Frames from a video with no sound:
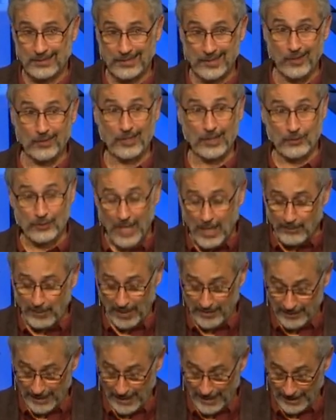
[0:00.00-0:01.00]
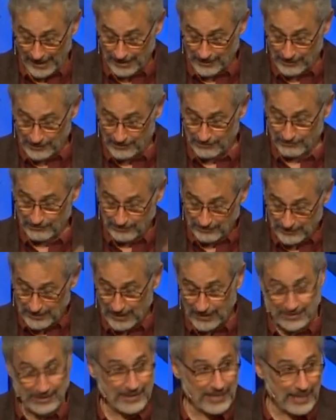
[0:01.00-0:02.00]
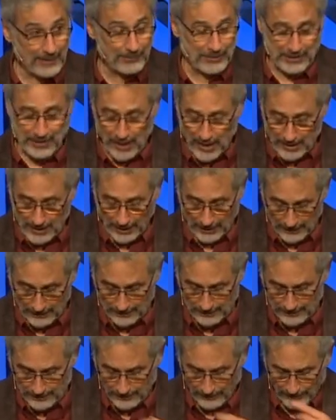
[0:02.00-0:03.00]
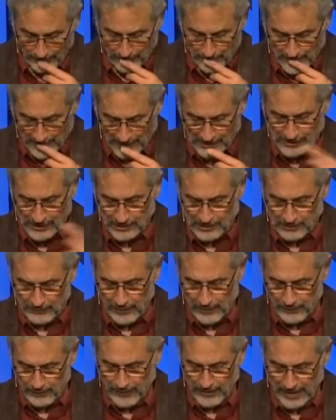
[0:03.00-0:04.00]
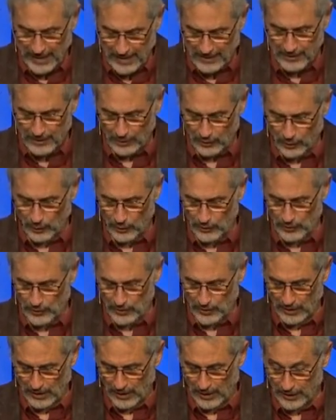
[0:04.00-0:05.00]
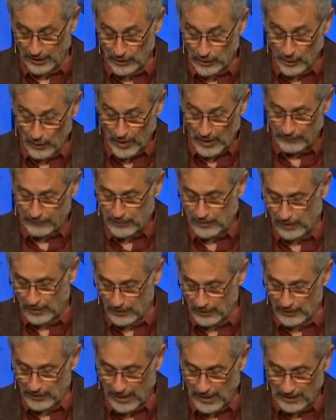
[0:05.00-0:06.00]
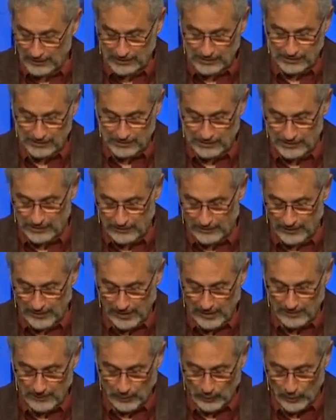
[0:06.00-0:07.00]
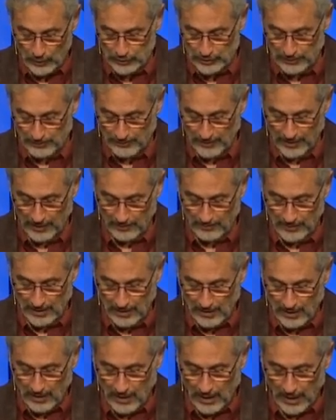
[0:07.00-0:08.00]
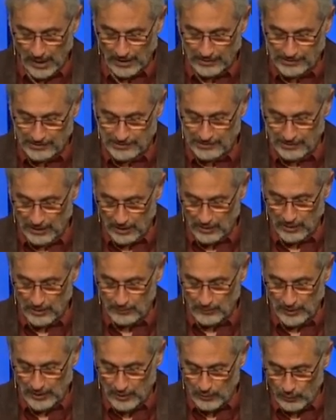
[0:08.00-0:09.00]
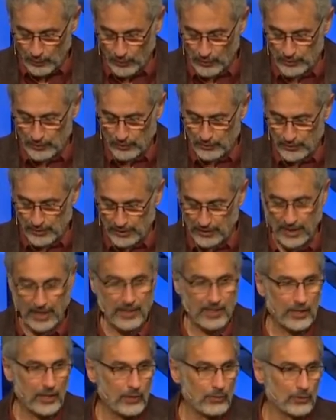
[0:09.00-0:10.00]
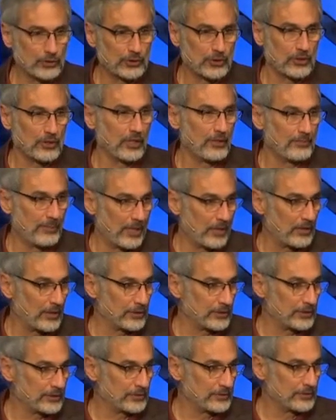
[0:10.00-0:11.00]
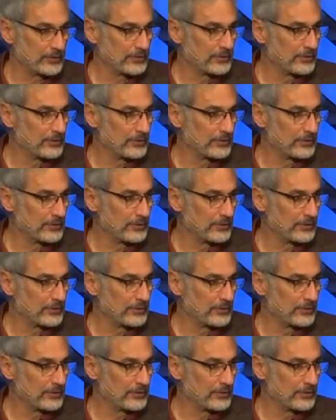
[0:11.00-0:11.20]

The only rub on that is, as he keeps talking, he says, If you forget the Lord your God and go after other gods and serve them and worship them, I solemnly warn you today that you will surely perish.